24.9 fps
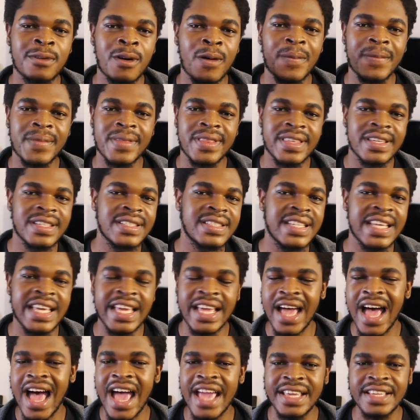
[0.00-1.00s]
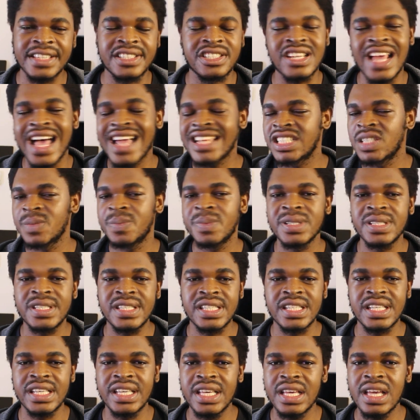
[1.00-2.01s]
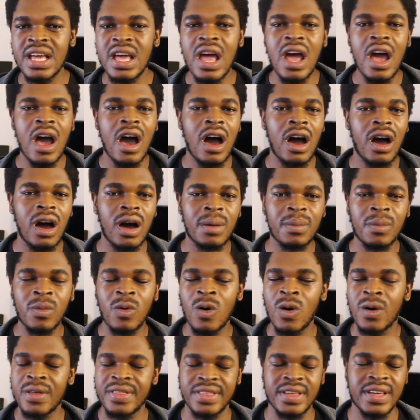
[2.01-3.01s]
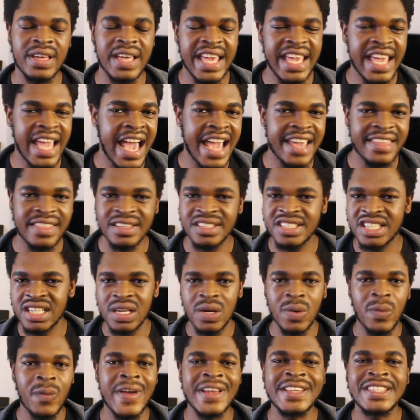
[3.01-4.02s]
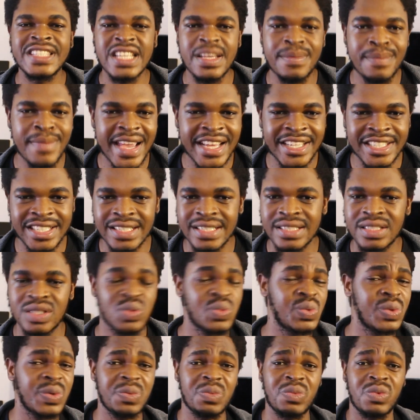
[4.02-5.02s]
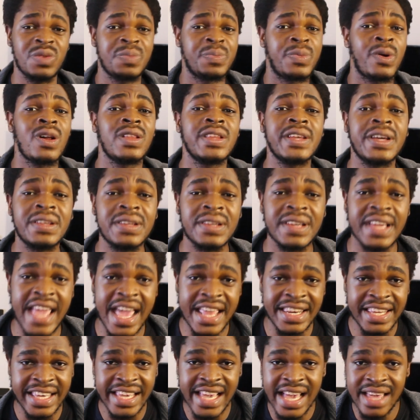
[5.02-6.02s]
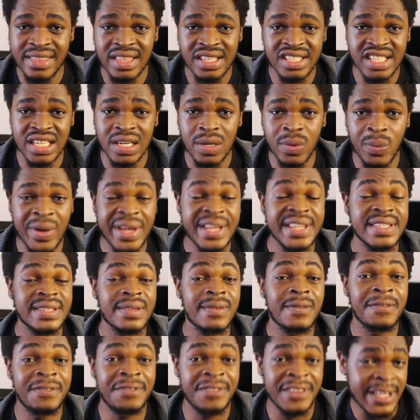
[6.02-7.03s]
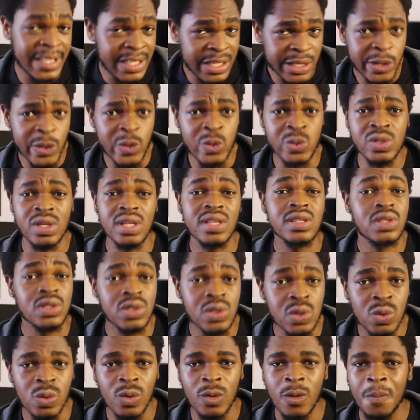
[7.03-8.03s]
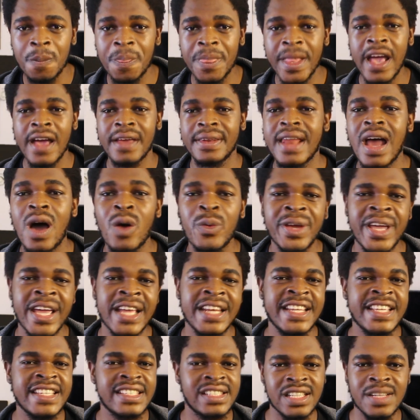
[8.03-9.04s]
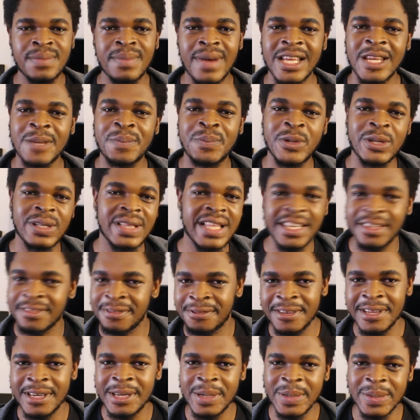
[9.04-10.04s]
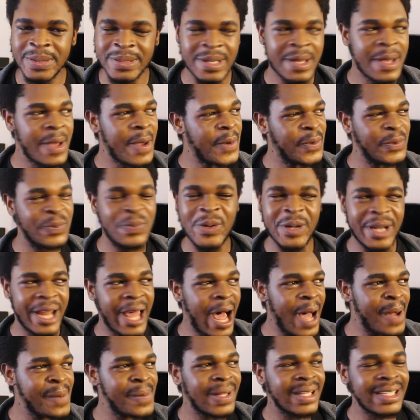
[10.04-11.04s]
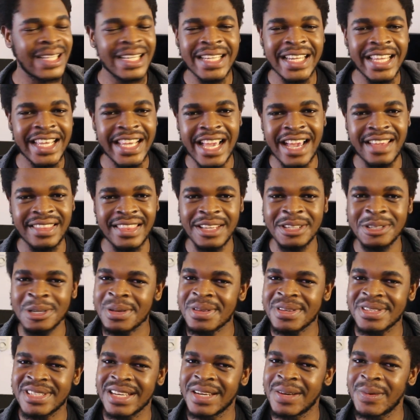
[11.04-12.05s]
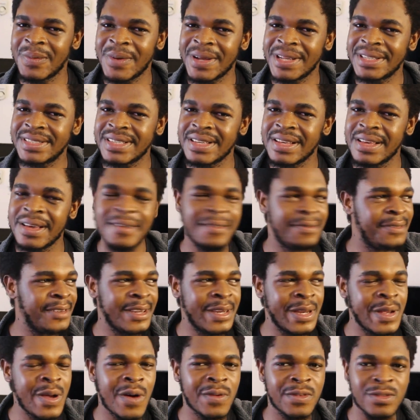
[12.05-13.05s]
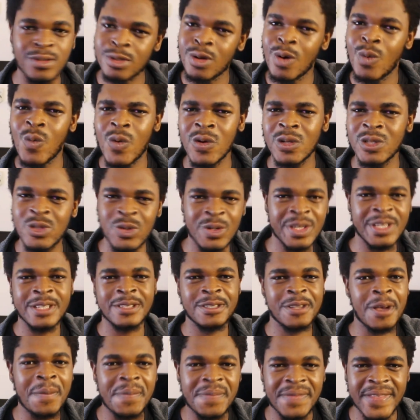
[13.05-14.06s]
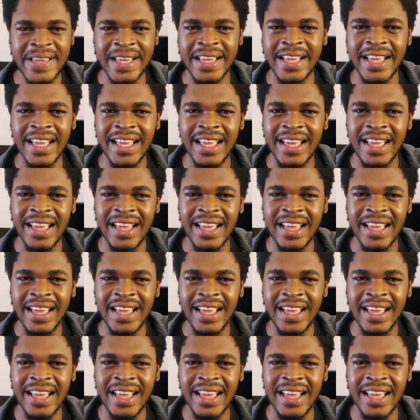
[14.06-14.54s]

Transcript: from this A I. ChatGPT um, or the A I that generates images. We're probably going to get A I that generates videos soon. Now we can easily manipulate videos. But how about an A I that just generates a video of someone doing something?